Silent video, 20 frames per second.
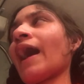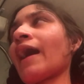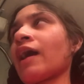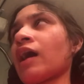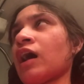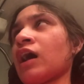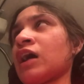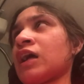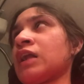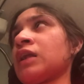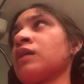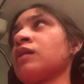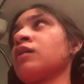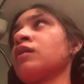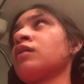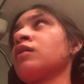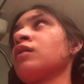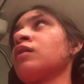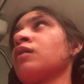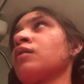on
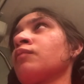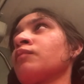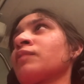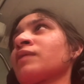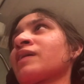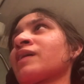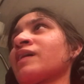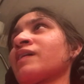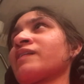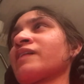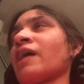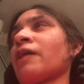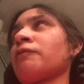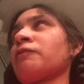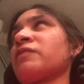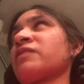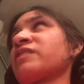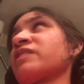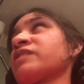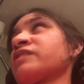because I
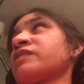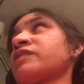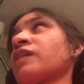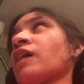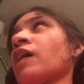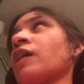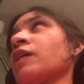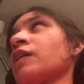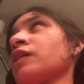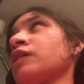wasn't starting